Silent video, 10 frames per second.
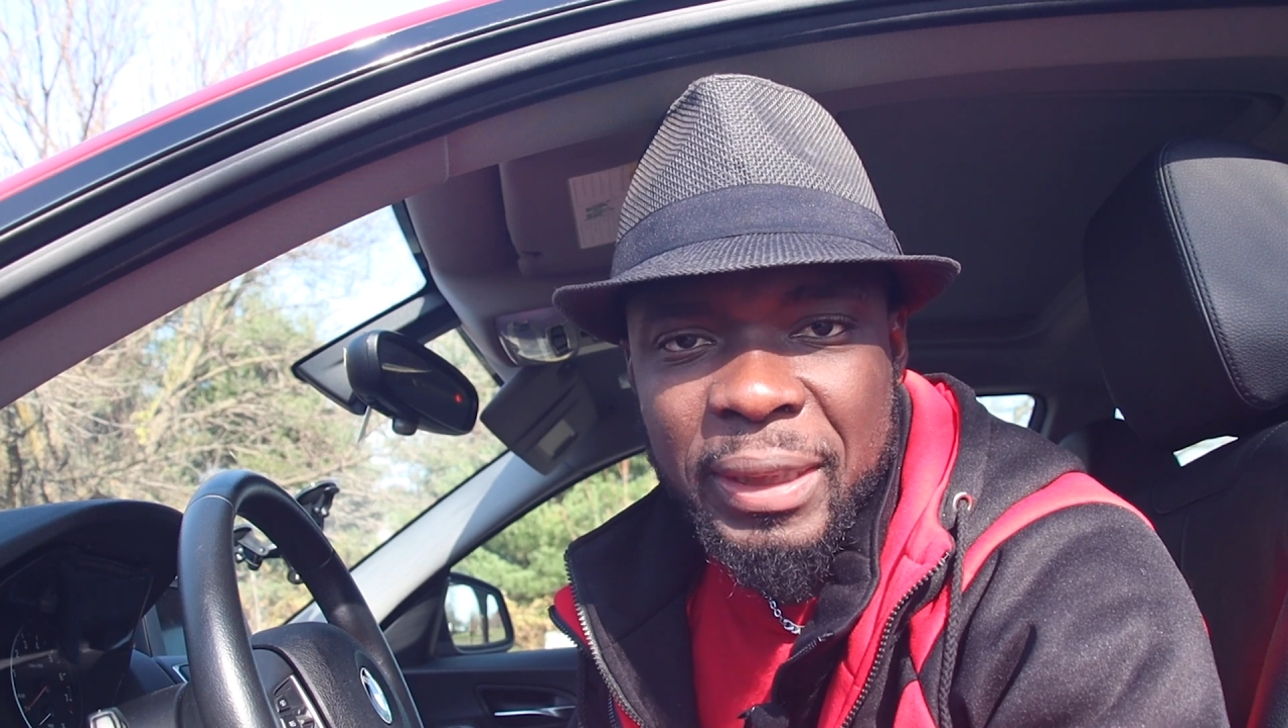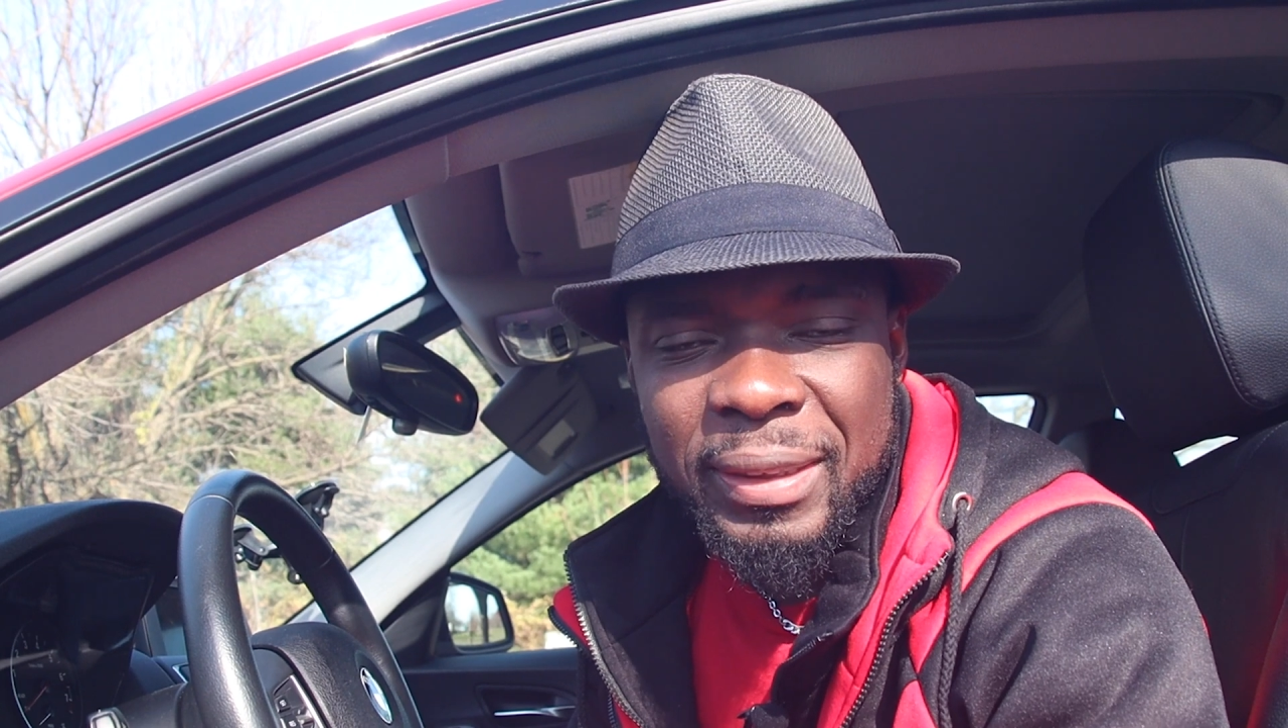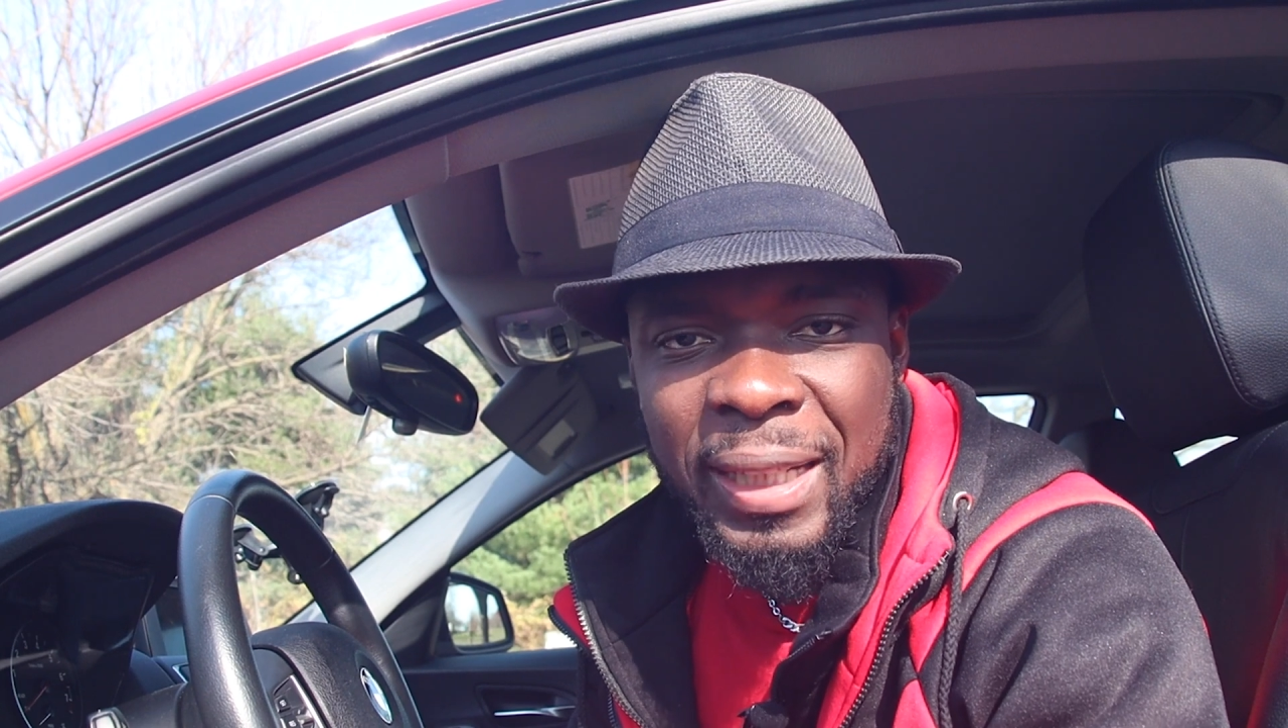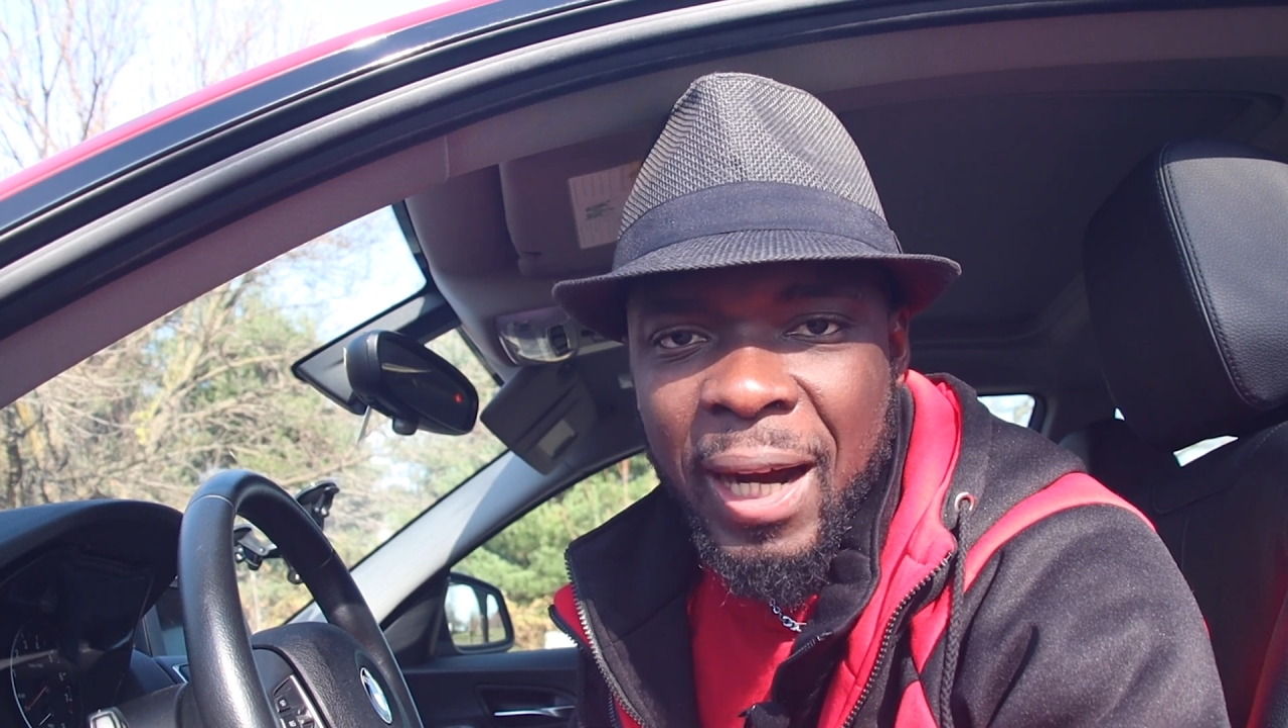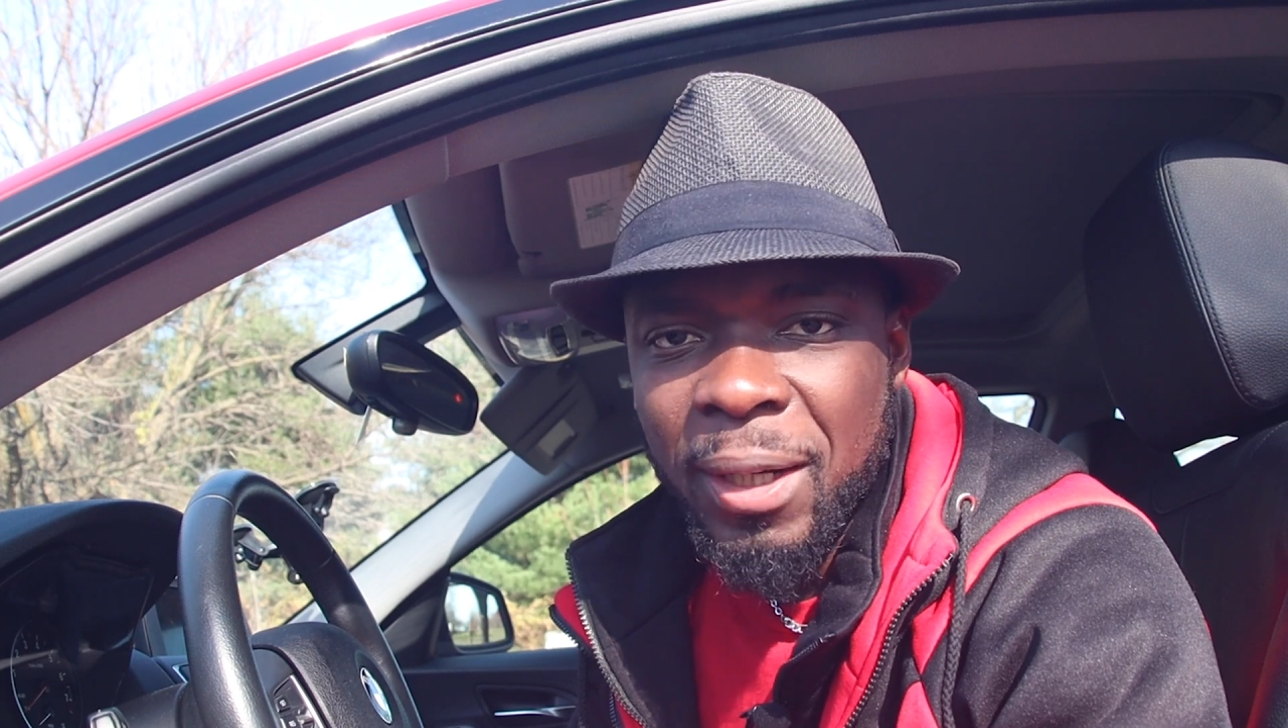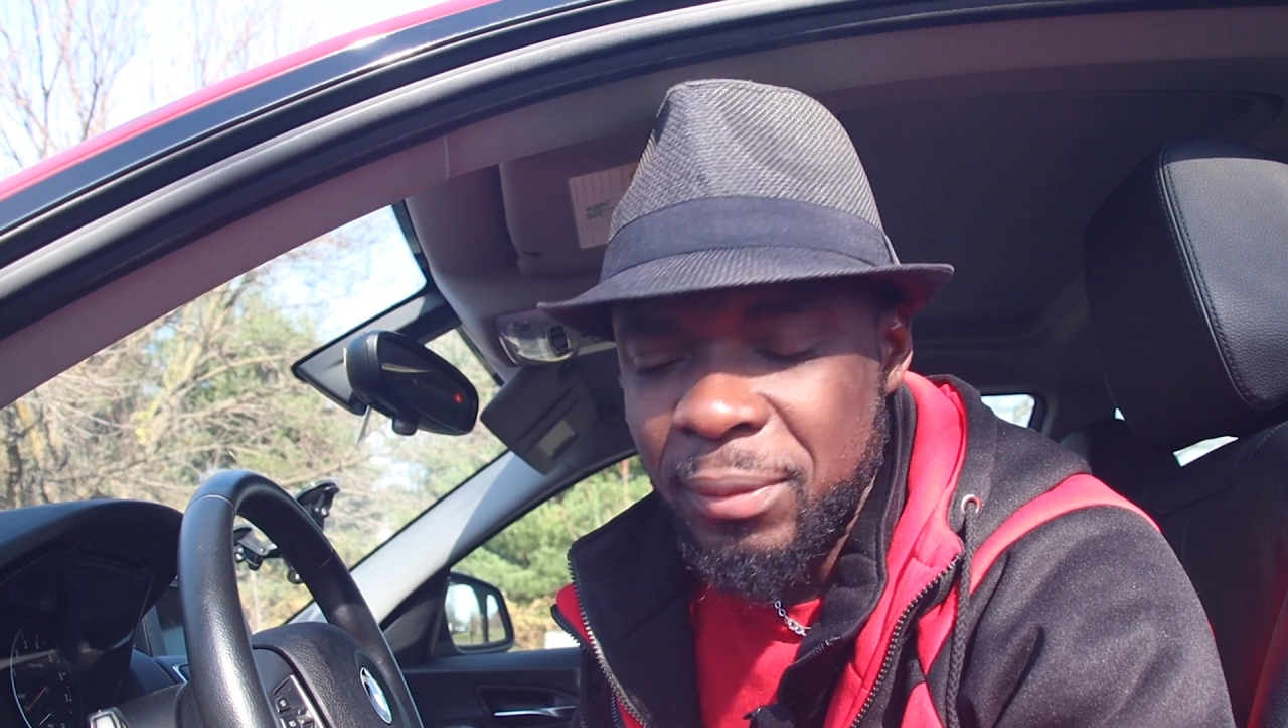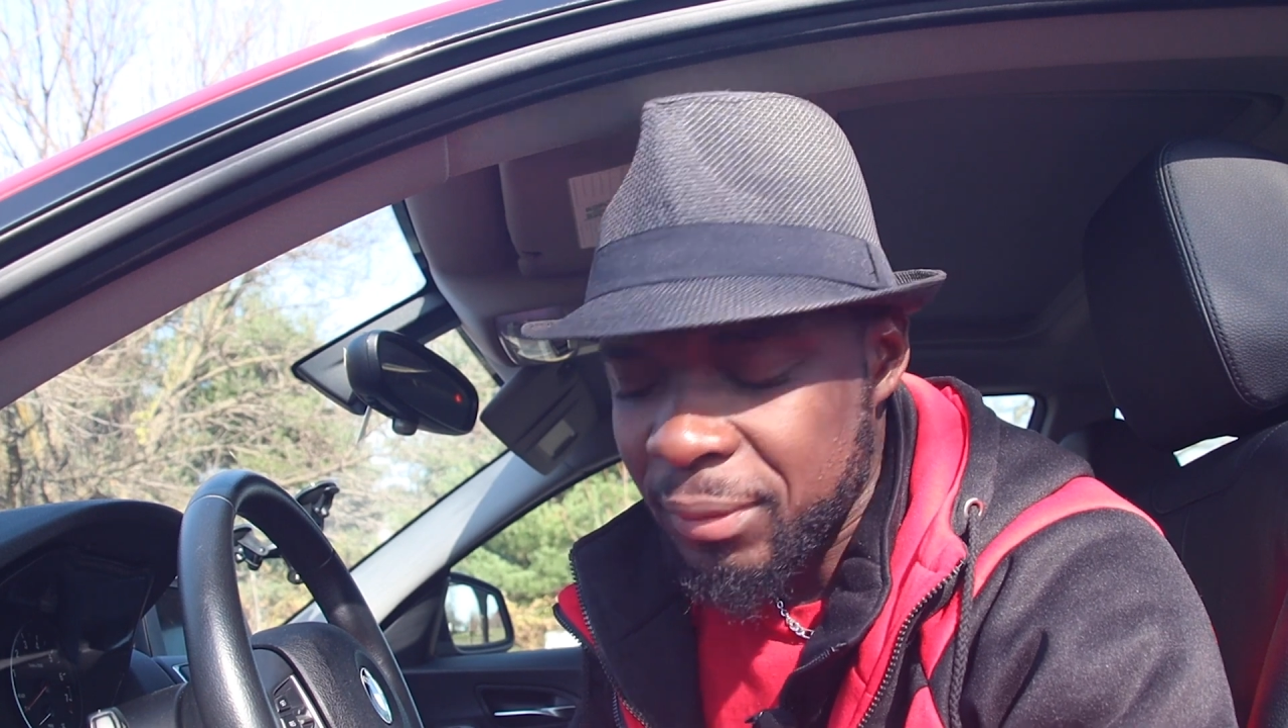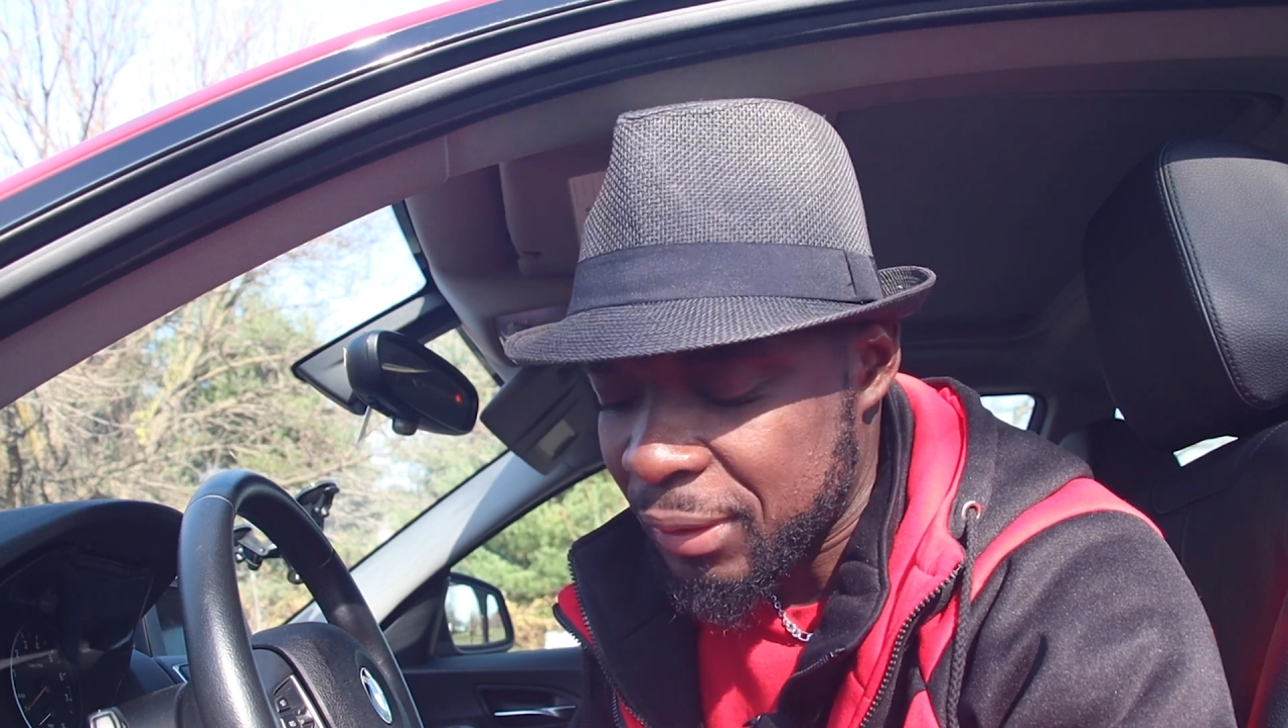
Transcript: it now